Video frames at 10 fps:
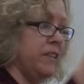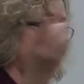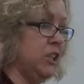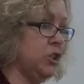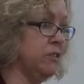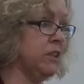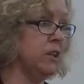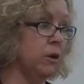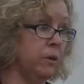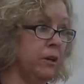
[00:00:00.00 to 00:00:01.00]
the teachers
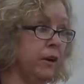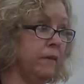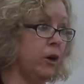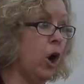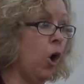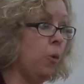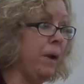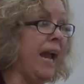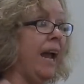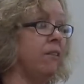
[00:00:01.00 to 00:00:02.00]
could load it on their
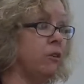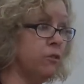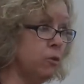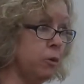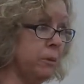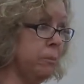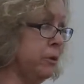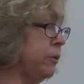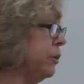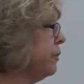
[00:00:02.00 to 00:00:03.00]
home and their school
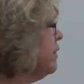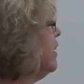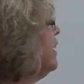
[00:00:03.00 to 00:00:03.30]
computers.